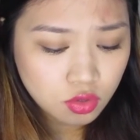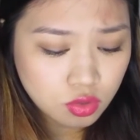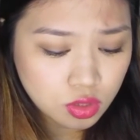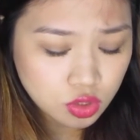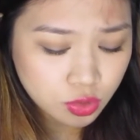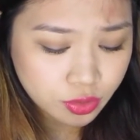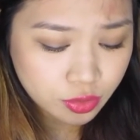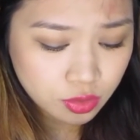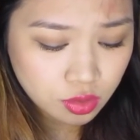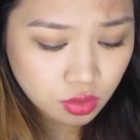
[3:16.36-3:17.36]
to ensure
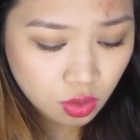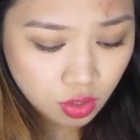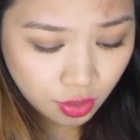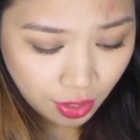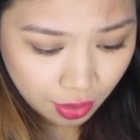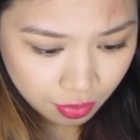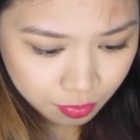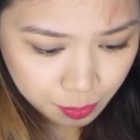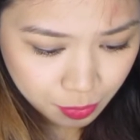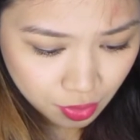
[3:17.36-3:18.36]
good
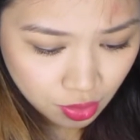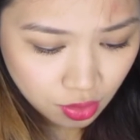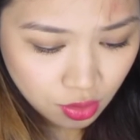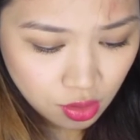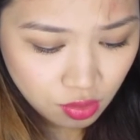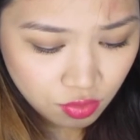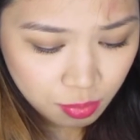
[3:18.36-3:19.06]
coloring. If